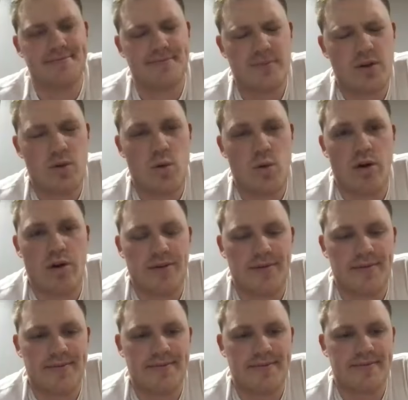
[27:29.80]
Good word.
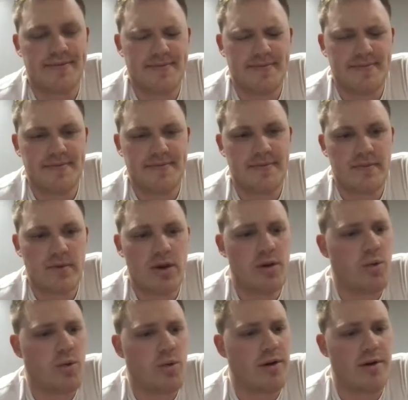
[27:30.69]

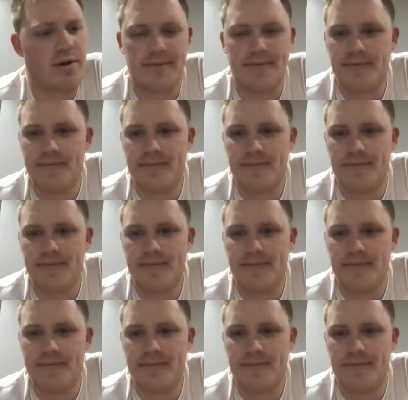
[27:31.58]
Good word.